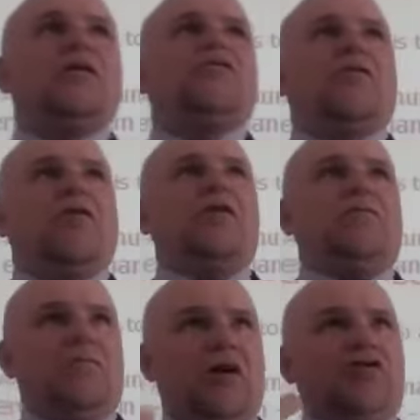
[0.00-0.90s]
very
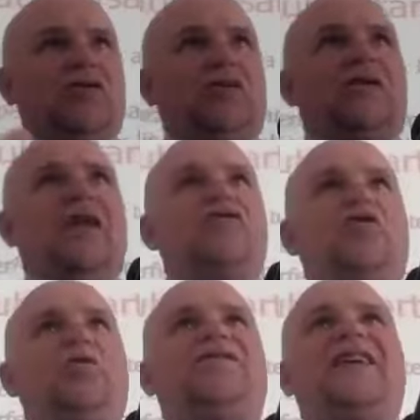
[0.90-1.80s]
much attached
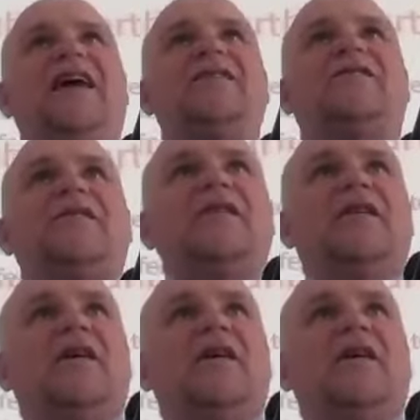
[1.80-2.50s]
to a text,